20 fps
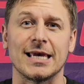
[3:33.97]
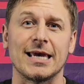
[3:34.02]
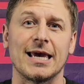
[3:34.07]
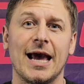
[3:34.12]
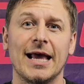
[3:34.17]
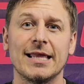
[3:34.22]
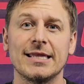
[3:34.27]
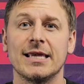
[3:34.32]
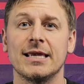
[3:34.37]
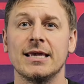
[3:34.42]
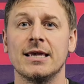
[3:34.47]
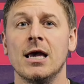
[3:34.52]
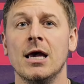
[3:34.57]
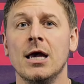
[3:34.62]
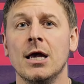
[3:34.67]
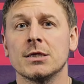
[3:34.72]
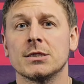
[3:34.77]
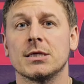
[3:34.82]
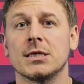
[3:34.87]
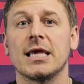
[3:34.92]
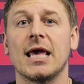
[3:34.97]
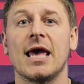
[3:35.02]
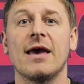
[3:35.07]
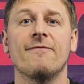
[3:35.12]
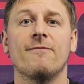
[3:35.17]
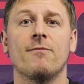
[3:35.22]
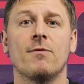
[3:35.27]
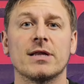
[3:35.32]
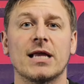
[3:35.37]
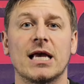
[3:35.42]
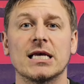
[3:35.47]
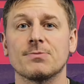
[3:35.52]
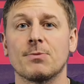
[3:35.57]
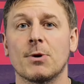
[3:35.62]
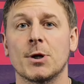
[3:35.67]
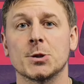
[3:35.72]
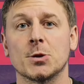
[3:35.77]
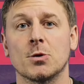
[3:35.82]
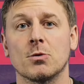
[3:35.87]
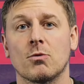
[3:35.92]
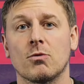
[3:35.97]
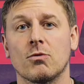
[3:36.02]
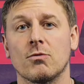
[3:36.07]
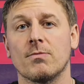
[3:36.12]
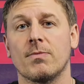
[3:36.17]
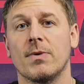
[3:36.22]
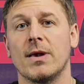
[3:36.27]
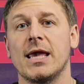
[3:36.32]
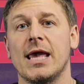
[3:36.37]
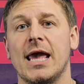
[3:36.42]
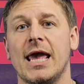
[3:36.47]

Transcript: Heading to the F1 Azerbaijan Grand Prix,